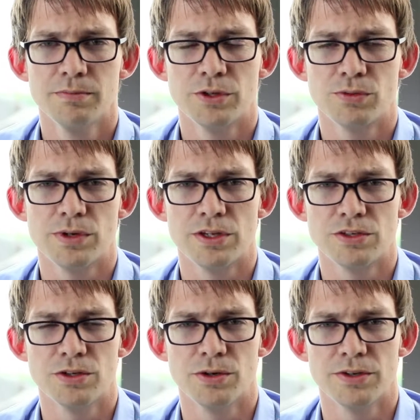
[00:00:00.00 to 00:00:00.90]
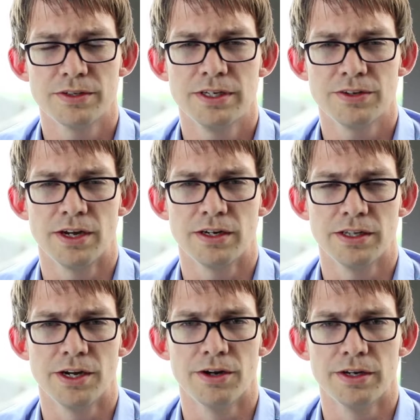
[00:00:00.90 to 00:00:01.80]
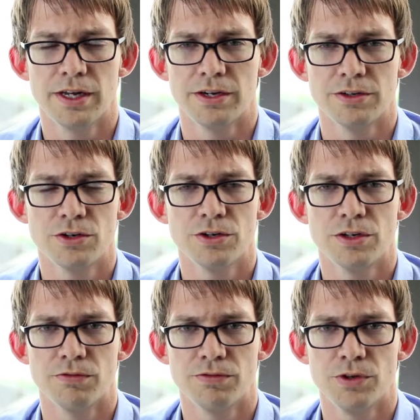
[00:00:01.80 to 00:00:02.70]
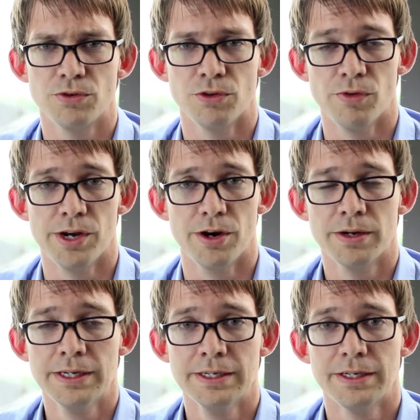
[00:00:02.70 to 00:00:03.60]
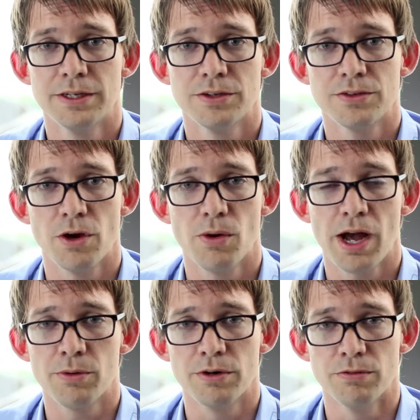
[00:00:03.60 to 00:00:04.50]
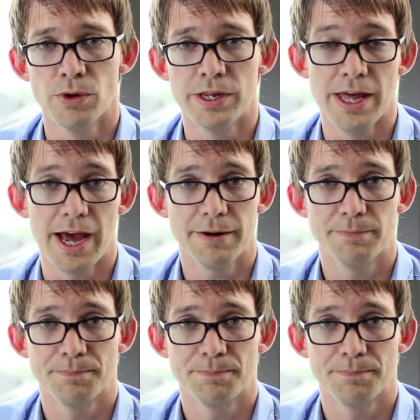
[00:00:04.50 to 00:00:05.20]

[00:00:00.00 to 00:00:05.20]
between the 2 is unclear and could confuse the reader. So I would avoid that.